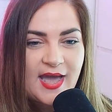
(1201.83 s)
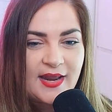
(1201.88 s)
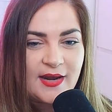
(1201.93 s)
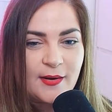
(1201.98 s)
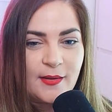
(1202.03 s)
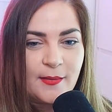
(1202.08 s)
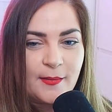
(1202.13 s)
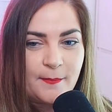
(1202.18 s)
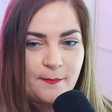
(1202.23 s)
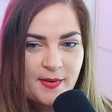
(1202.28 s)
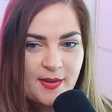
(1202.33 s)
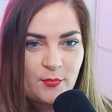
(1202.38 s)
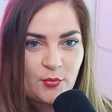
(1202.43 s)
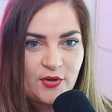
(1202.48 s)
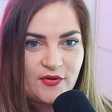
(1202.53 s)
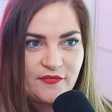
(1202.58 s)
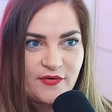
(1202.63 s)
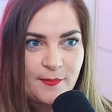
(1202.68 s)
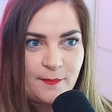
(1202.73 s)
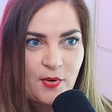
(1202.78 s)
And my
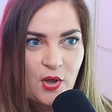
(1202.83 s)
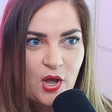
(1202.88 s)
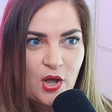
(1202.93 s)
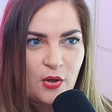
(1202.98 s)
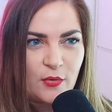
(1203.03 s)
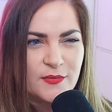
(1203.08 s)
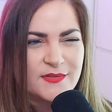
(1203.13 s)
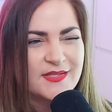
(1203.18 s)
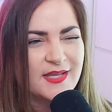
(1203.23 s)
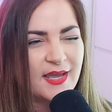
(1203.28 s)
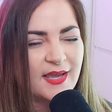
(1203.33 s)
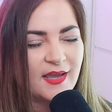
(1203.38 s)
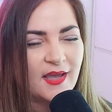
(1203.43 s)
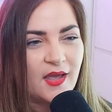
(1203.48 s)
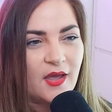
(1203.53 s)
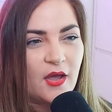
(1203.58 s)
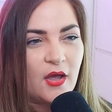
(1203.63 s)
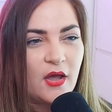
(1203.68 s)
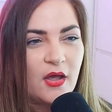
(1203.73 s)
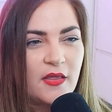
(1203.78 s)
boyfriend Paul was like,
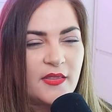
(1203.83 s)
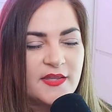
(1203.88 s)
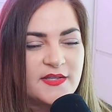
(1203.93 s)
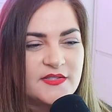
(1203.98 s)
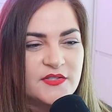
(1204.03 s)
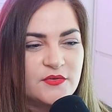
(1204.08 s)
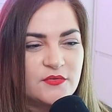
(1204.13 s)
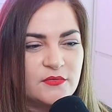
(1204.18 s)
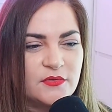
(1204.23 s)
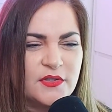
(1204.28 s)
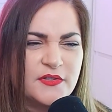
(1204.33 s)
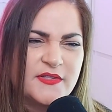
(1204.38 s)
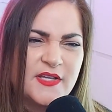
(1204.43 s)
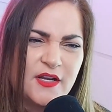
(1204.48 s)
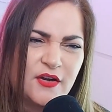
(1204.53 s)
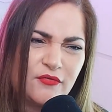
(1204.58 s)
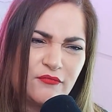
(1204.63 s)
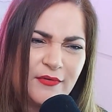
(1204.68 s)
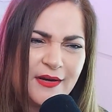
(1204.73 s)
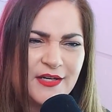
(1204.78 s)
oh, that's
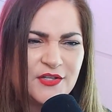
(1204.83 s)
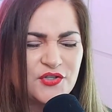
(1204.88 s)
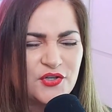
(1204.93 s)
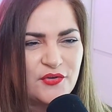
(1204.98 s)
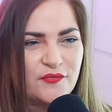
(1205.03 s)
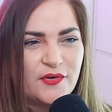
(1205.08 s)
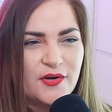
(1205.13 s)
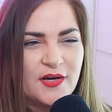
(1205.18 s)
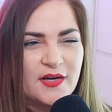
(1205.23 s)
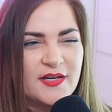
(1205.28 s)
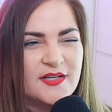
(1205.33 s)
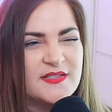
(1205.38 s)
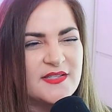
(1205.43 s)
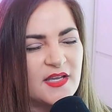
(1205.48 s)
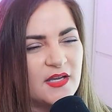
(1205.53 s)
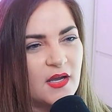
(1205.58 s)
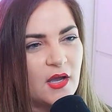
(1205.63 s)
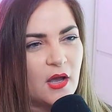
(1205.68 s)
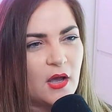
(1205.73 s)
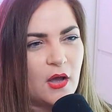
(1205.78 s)
looks like a Range Rover. And
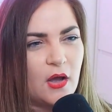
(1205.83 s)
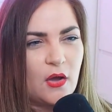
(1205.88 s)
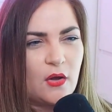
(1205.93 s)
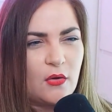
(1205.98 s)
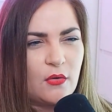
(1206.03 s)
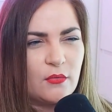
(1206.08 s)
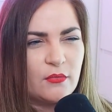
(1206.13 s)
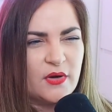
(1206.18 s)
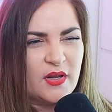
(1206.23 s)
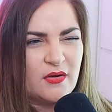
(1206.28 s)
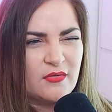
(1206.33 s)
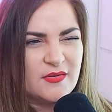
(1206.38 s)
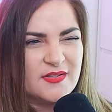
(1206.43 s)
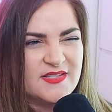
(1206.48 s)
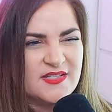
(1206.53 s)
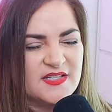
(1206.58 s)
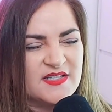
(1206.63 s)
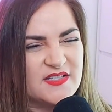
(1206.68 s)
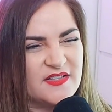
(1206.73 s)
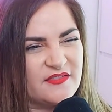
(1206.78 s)
he's like, oh, no,
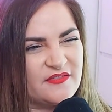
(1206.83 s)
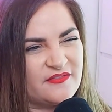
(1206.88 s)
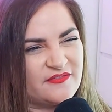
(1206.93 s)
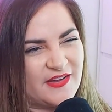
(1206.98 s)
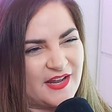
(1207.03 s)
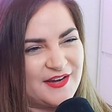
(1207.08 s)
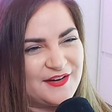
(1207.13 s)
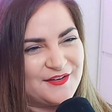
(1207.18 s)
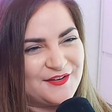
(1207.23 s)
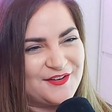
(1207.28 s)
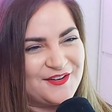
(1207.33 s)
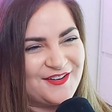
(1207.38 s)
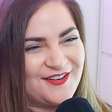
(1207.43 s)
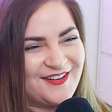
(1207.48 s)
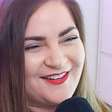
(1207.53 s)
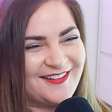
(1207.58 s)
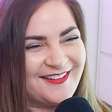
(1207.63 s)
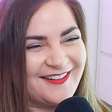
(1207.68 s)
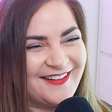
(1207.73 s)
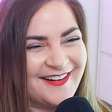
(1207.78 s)
it's a
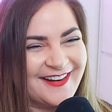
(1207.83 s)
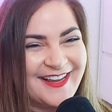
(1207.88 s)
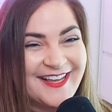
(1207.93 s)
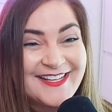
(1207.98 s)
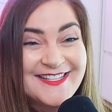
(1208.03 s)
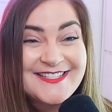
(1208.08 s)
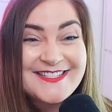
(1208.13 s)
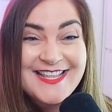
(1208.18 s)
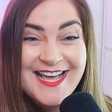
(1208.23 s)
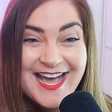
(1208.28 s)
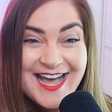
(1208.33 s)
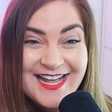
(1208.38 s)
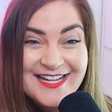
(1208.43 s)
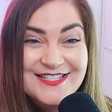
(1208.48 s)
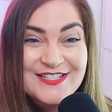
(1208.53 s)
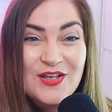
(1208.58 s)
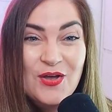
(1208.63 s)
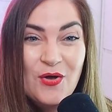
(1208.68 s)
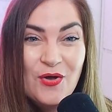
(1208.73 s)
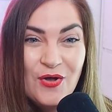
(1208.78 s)
Defender because
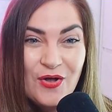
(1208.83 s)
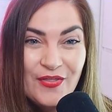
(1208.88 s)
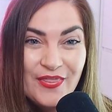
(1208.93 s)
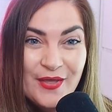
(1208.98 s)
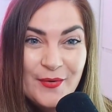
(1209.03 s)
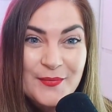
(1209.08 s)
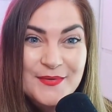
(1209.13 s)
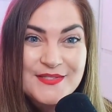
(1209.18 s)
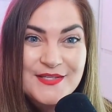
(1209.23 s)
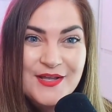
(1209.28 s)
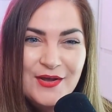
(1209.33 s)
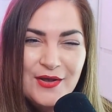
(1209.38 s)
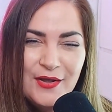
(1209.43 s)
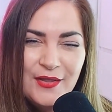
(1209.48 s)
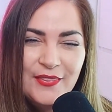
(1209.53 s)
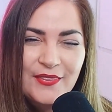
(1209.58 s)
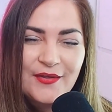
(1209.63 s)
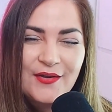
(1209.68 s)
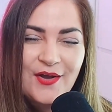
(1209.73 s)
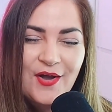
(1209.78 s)
that's all that was
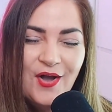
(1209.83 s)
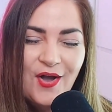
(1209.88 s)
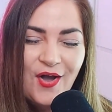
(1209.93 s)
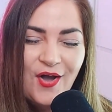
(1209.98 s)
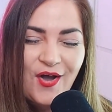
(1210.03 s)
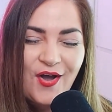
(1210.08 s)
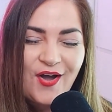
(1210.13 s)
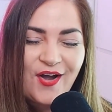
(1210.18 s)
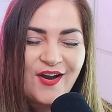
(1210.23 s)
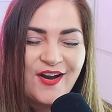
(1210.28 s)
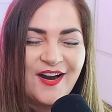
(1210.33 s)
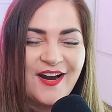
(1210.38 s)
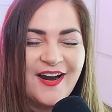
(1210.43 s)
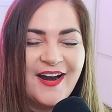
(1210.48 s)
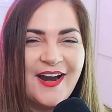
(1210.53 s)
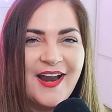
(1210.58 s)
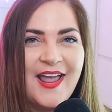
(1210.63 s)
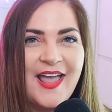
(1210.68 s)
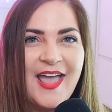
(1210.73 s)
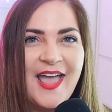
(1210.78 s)
on the
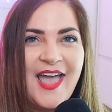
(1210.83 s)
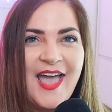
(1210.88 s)
car.